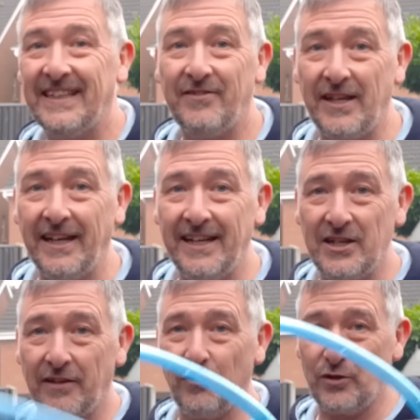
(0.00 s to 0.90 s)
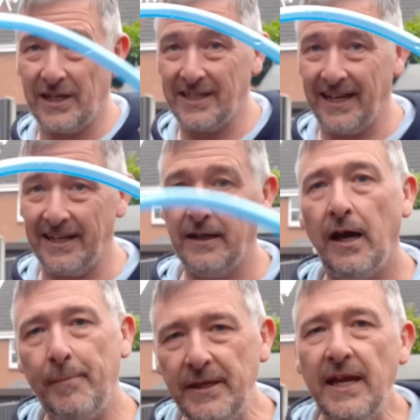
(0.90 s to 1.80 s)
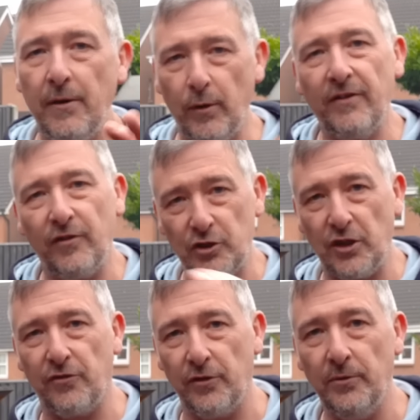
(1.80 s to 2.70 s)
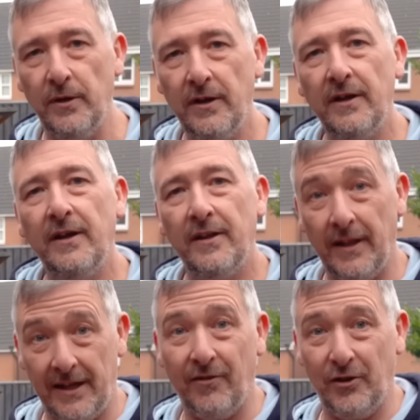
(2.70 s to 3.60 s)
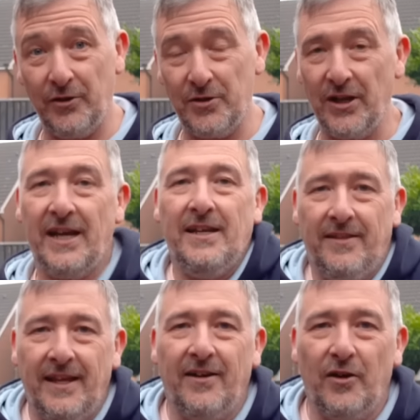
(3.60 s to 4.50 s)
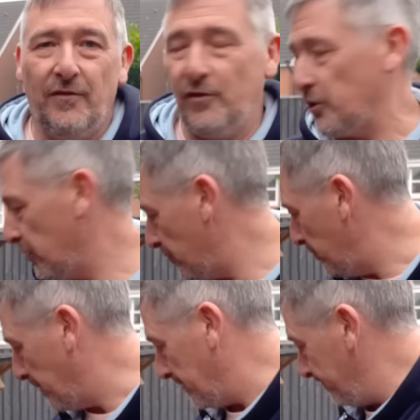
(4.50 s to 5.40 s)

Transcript: taken the ninja out of the Vortex again. I mean, yeah, when I flush it through, like I'm going to do today, then I've got to flush it through, but